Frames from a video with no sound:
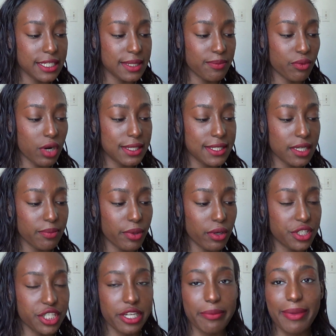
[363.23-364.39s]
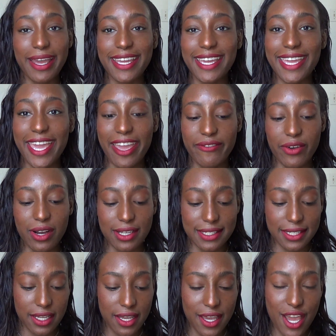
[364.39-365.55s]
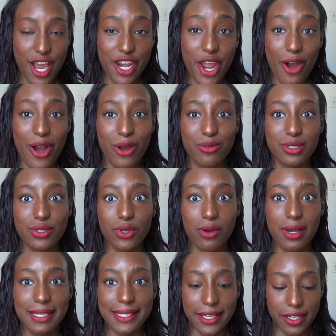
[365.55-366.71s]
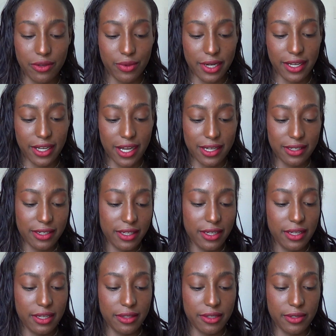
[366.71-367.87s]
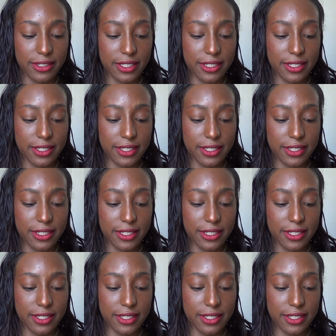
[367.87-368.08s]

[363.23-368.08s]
is Bronzing Potion by K Voss. Now, I was so excited when I got this